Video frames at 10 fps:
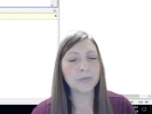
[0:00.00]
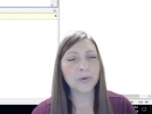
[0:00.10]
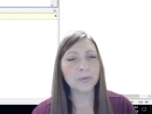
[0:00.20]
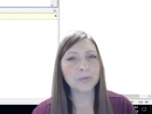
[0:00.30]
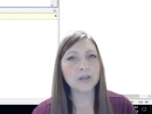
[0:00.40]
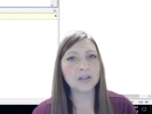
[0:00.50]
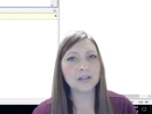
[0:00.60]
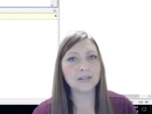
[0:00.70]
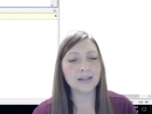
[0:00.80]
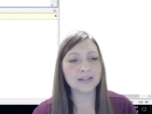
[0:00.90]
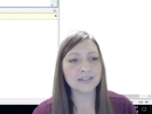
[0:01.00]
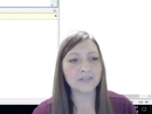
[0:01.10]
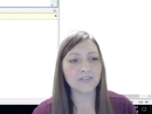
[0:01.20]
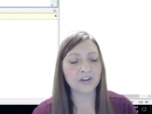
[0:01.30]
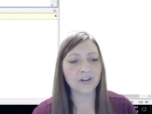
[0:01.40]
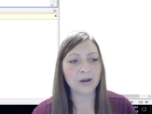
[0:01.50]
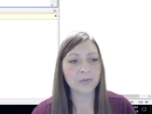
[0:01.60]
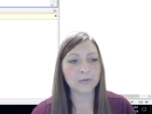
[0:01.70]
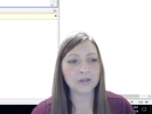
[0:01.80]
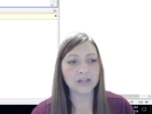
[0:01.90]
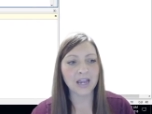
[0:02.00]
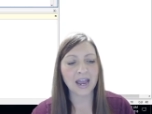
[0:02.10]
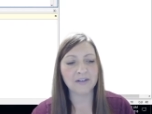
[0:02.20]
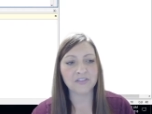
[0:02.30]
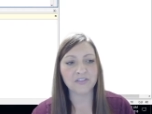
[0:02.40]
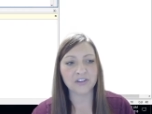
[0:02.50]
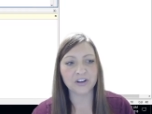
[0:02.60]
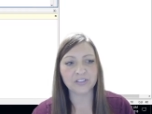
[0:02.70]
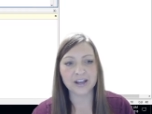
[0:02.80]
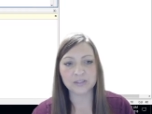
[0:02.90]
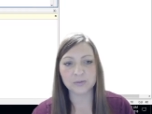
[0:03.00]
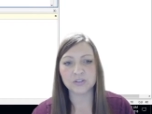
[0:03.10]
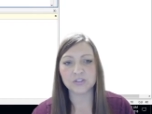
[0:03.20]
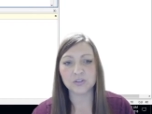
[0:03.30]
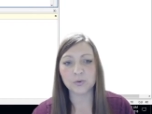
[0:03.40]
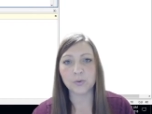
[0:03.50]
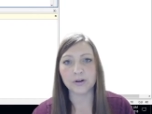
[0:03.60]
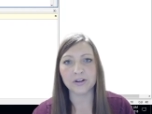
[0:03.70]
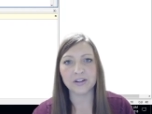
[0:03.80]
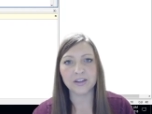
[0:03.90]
only going to have the very last one stored